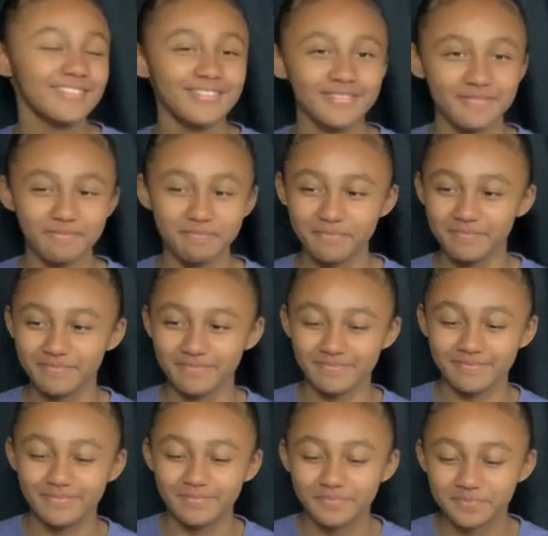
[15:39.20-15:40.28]

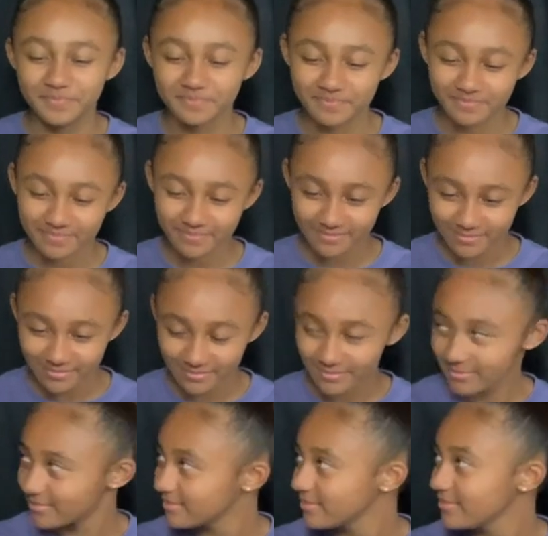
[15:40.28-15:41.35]

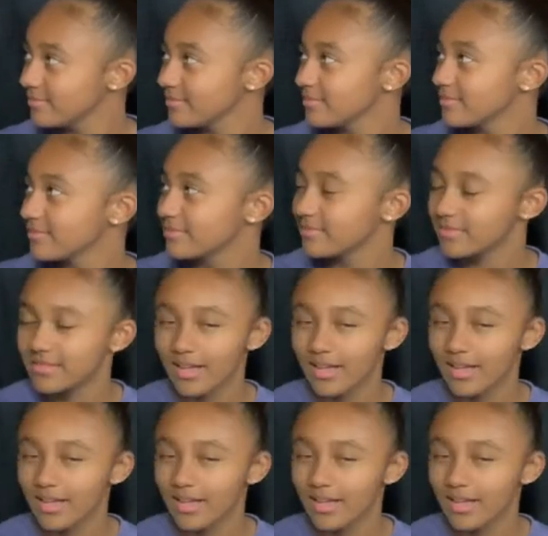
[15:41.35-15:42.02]
The person shown says nothing.